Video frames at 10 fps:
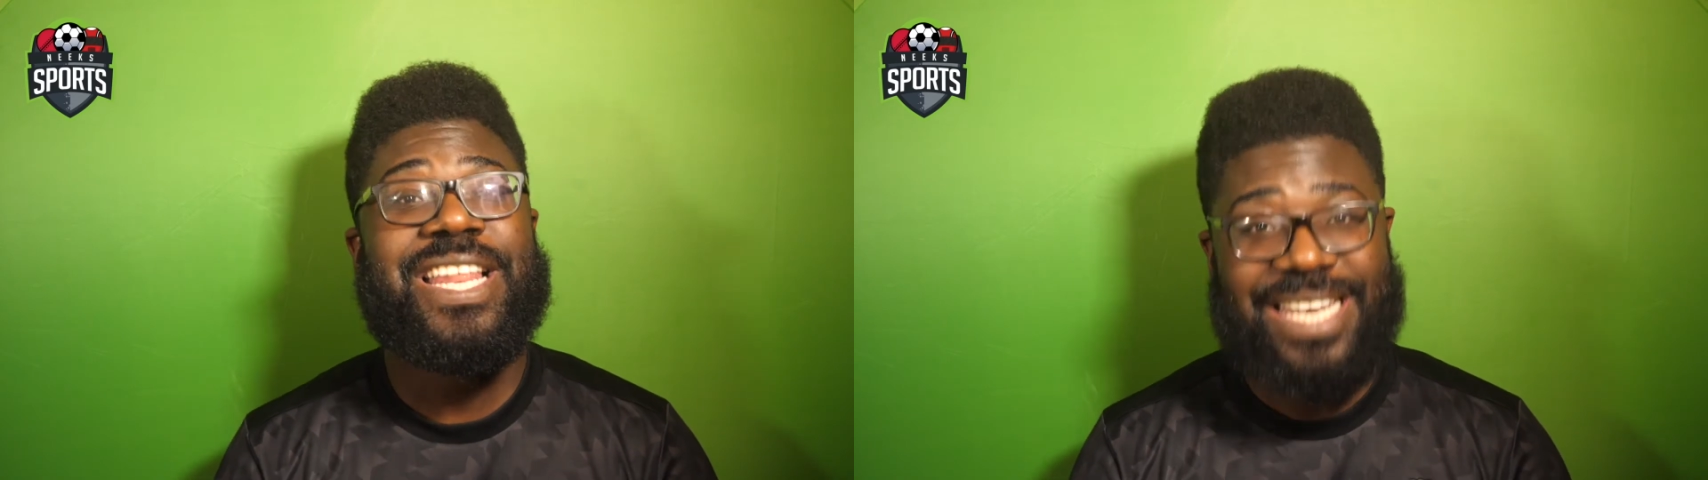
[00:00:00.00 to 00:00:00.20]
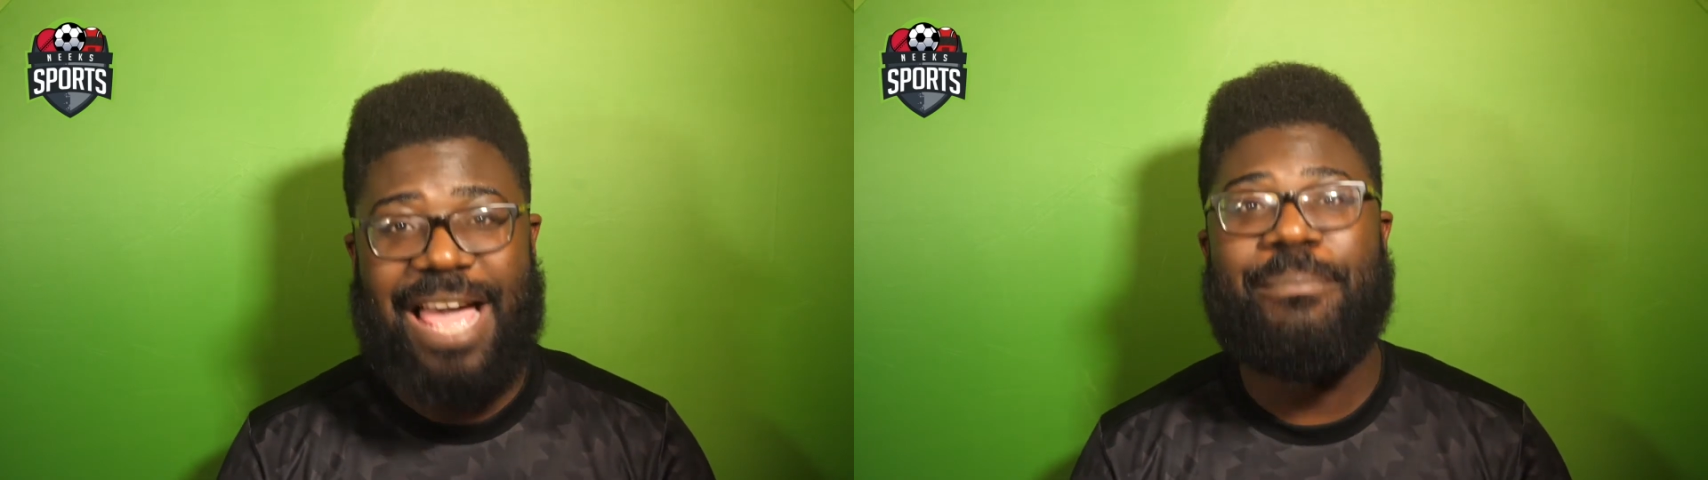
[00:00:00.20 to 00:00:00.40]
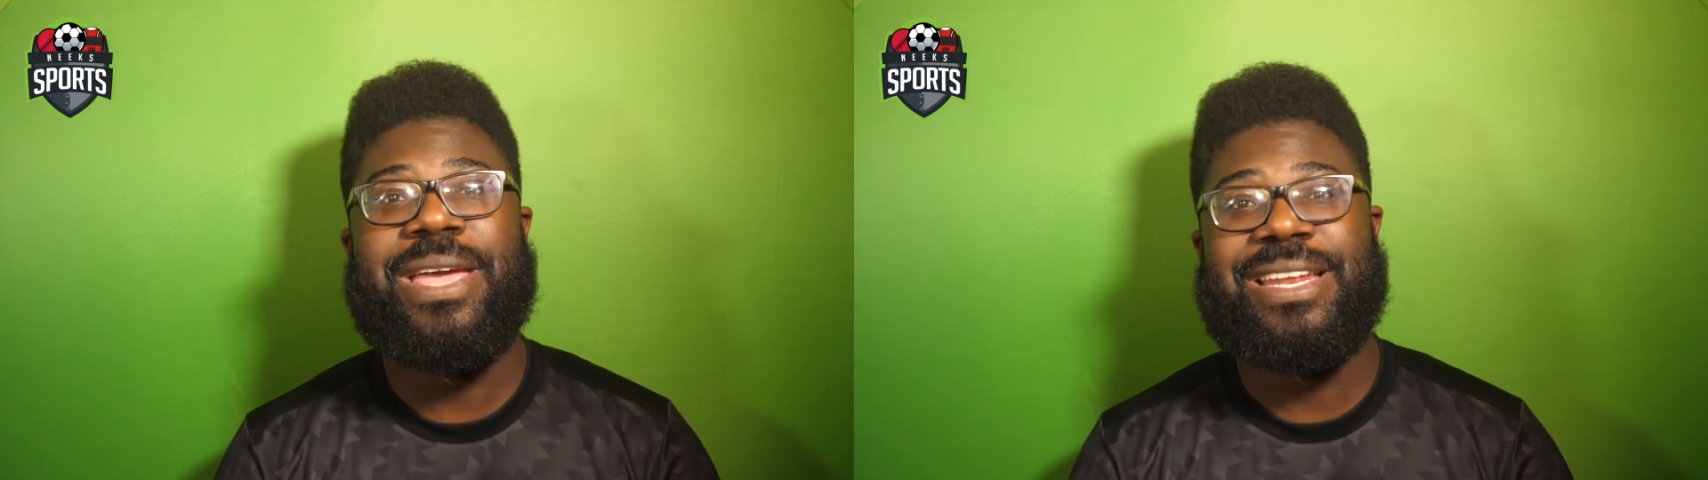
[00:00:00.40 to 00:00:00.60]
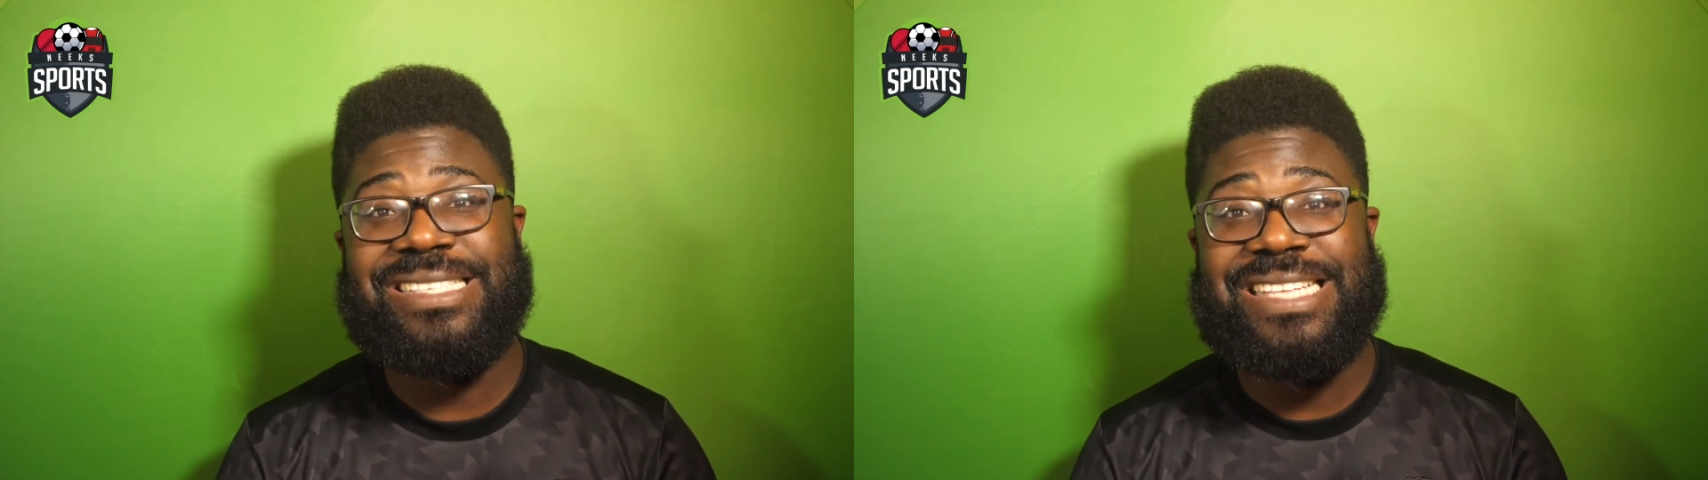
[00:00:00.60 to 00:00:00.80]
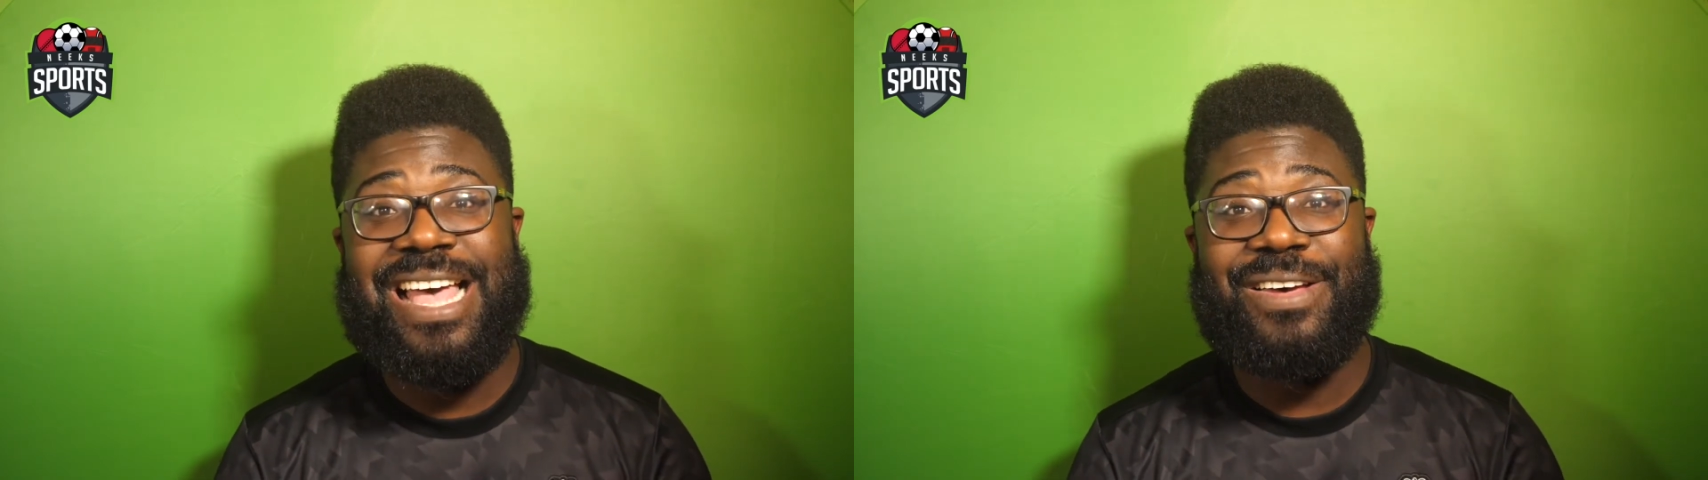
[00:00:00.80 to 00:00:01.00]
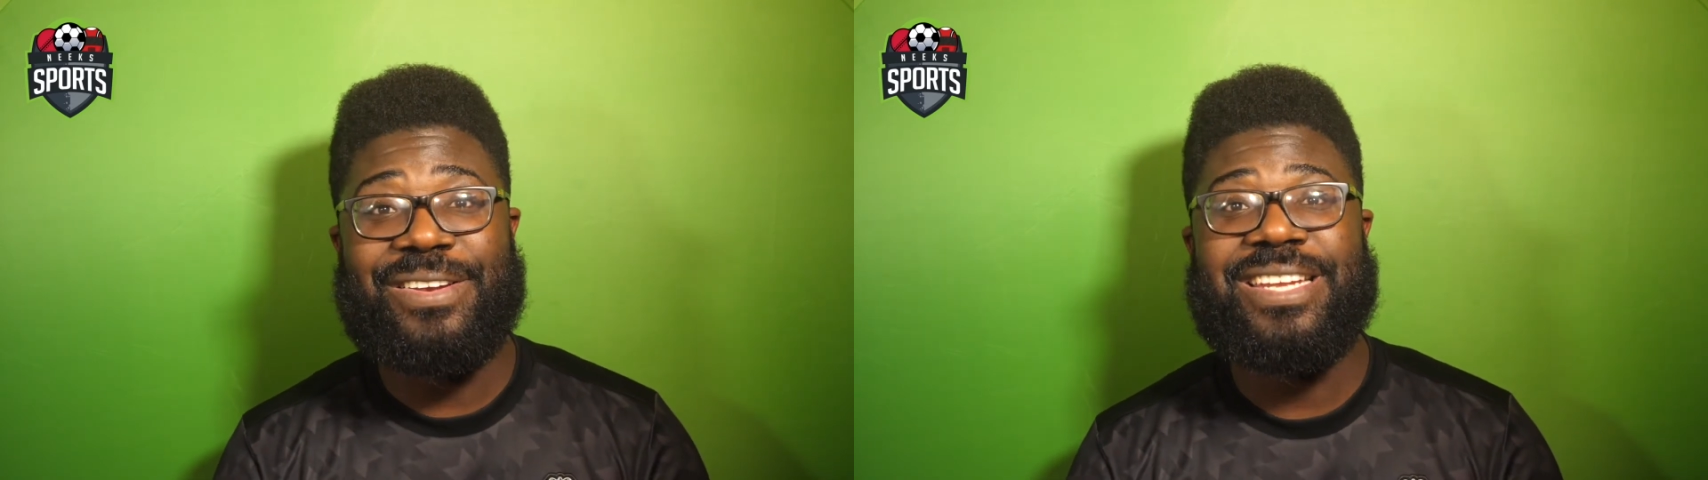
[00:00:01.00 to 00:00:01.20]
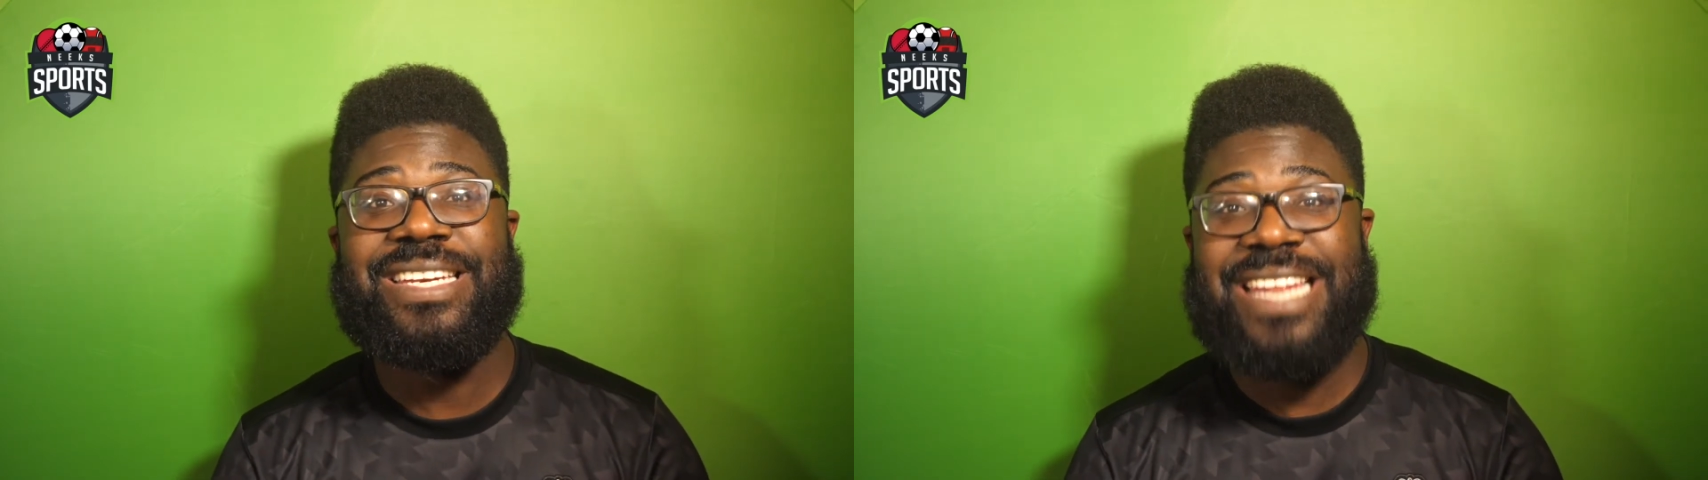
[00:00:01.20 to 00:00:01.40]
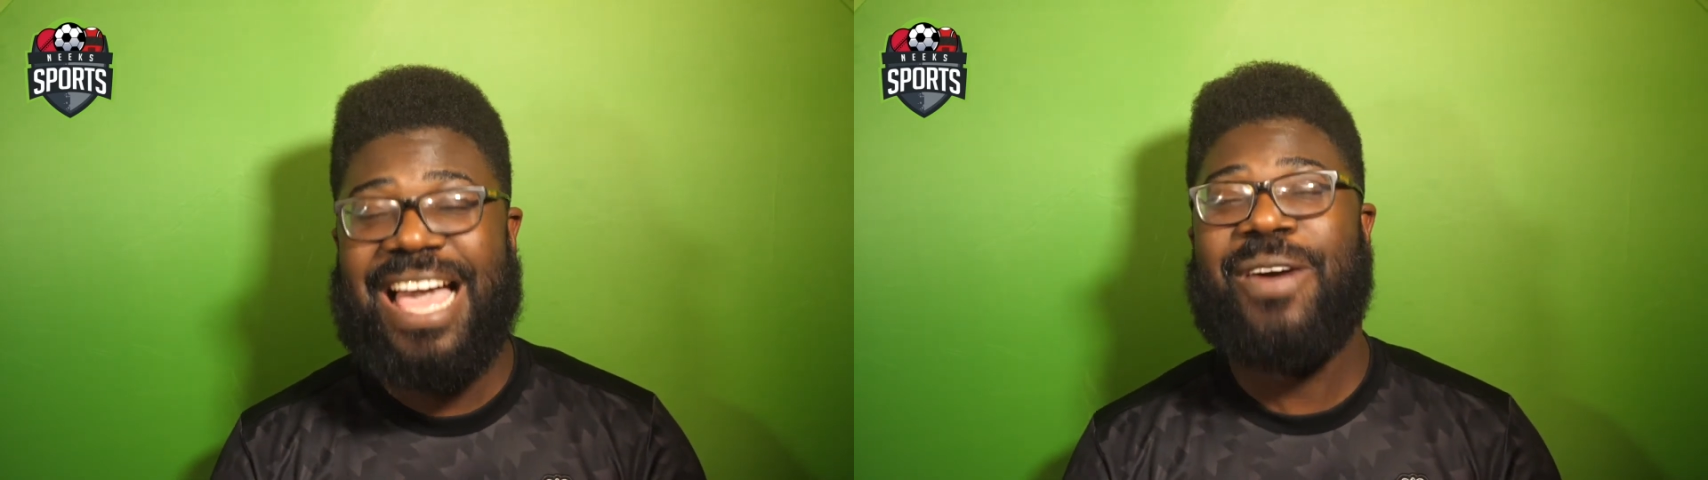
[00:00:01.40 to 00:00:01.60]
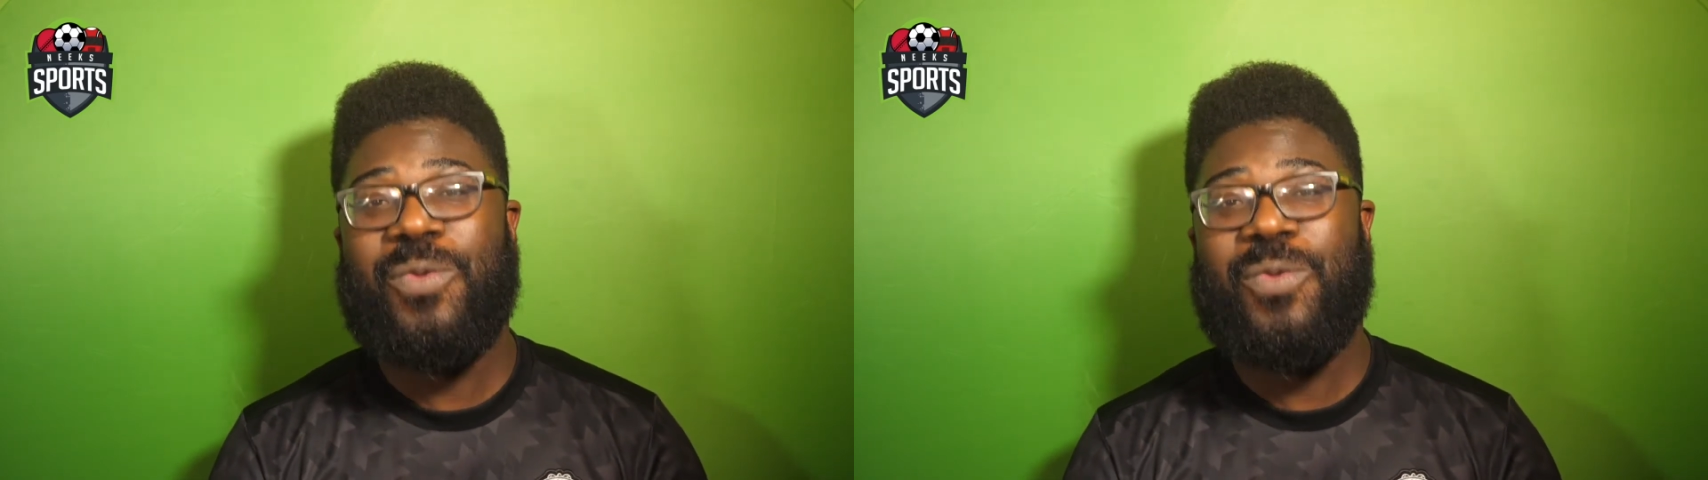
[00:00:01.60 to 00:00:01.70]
That made a sound. That